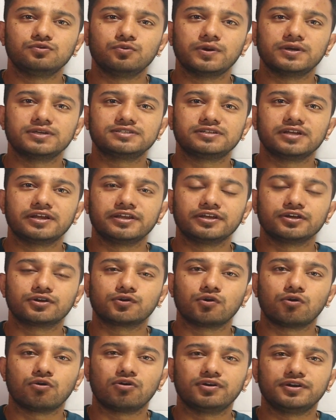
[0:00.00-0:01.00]
who were studying
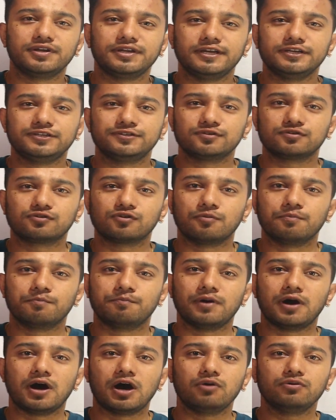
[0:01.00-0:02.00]
coordination
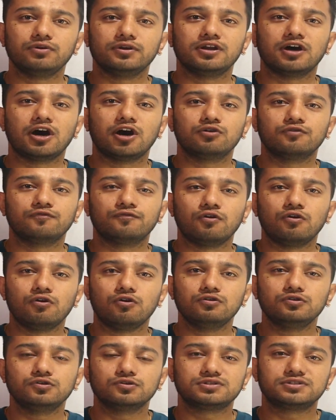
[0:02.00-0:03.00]
compound, and out of
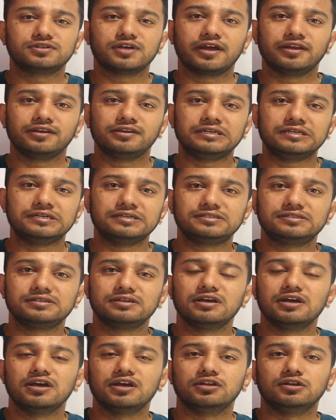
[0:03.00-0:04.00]
all those scientists,
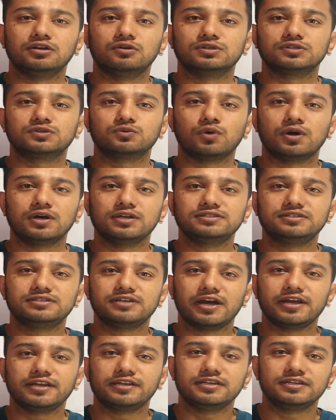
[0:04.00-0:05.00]
there was one
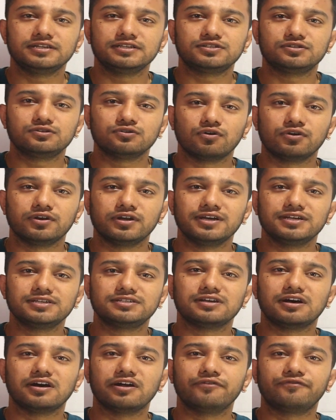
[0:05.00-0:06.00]
scientist known
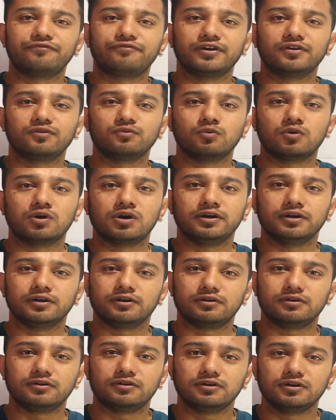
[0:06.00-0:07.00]
as Alfred
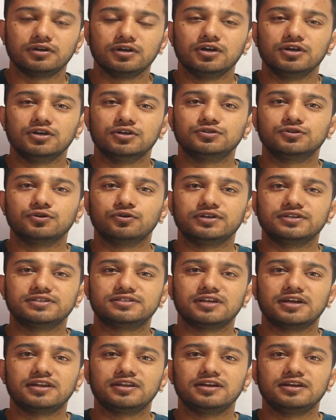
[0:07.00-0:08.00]
Werner. So he
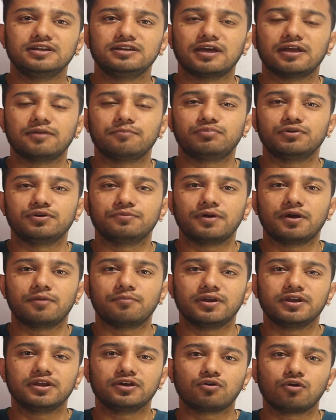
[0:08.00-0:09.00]
studied and prepared
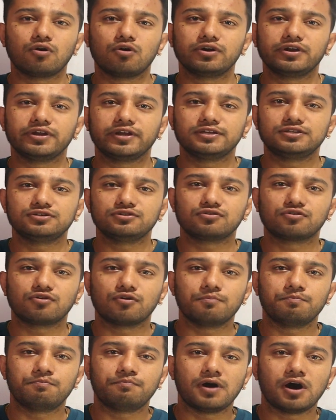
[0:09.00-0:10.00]
many coordination
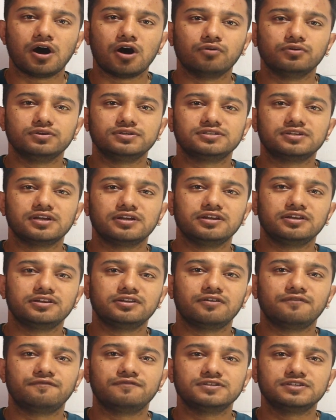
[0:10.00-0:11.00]
compounds, studied
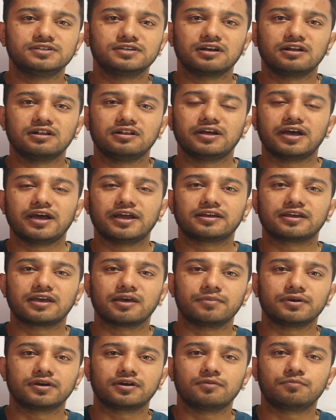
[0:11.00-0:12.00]
their physical and
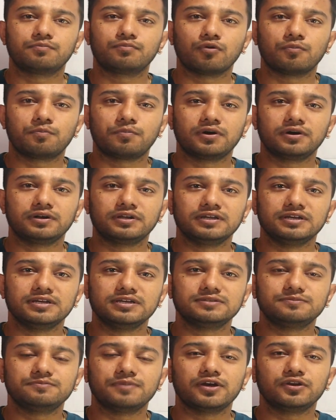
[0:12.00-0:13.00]
chemical
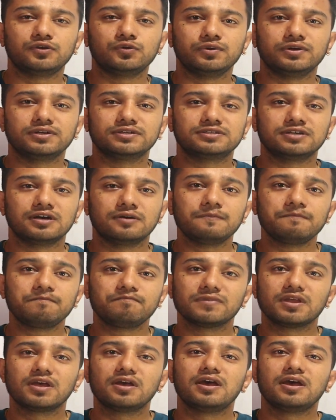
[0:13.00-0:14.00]
properties by doing some
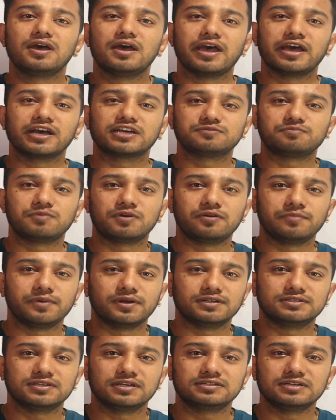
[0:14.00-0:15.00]

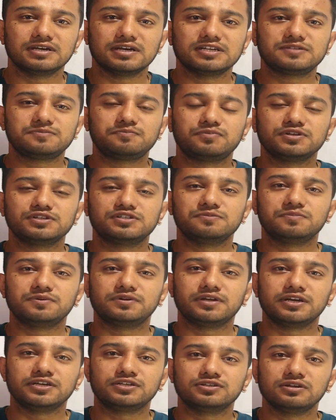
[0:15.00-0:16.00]
experiments such as
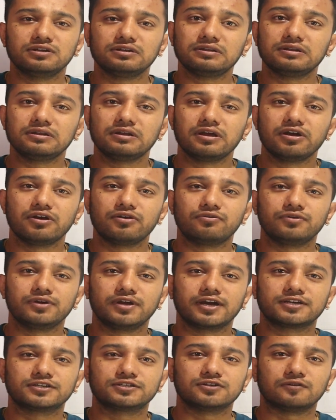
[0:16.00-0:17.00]
precipitation
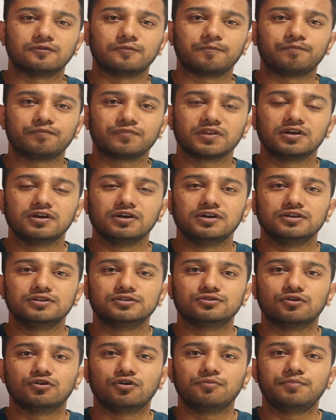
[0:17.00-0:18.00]
reaction.
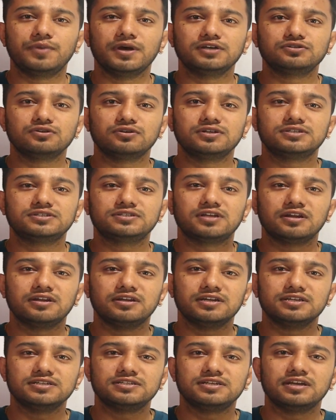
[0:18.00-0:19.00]
So based on his
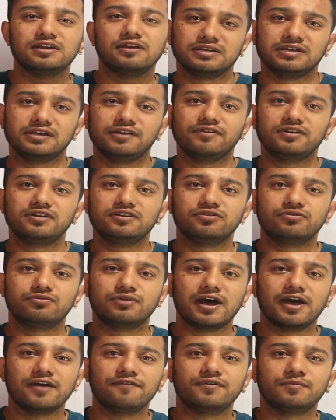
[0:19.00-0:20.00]
studies, he even
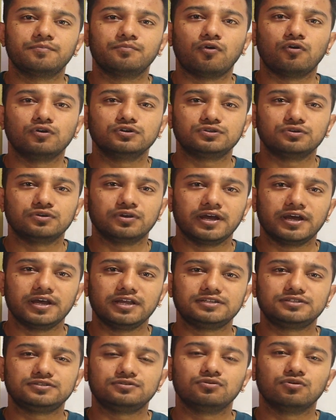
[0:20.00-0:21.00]
derived a
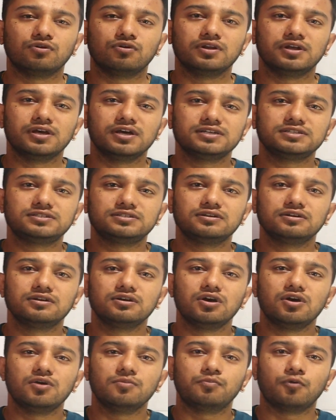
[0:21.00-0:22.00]
postulates known as
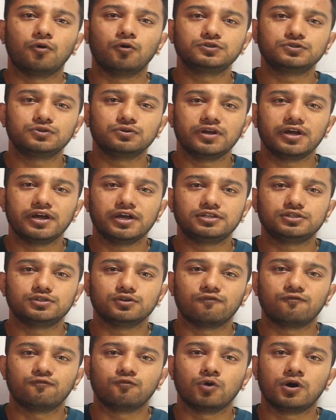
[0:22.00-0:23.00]
postulates
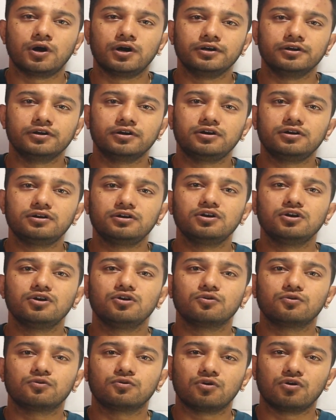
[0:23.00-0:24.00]
of Werner
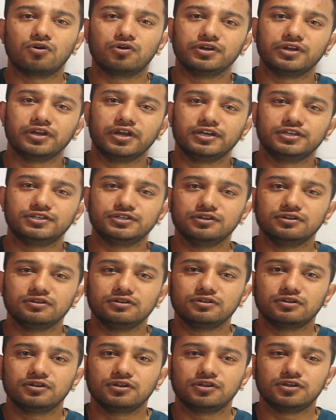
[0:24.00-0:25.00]
coordination
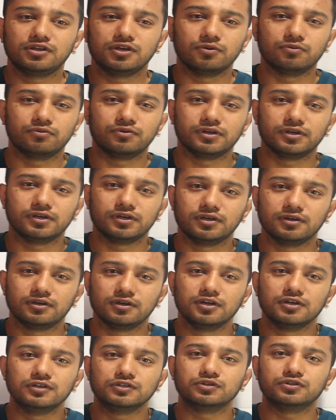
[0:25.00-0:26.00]
theory.
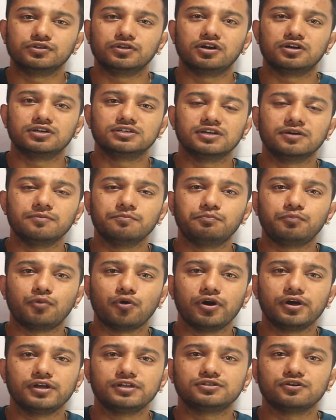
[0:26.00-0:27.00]
So there are some
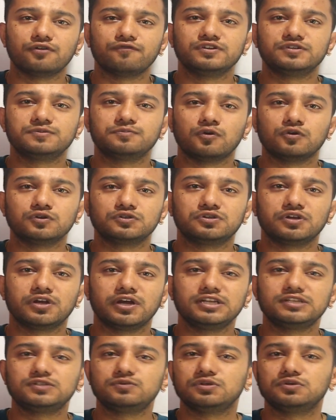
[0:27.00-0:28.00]
points of his
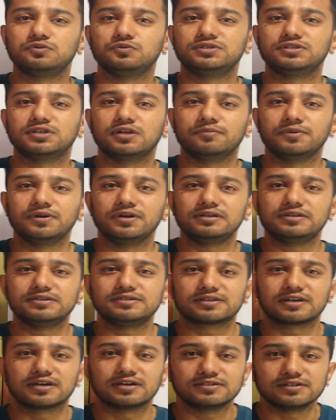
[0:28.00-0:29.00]
postulates which we shall be
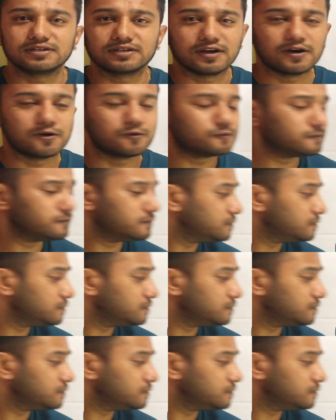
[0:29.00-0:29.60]
discussing now.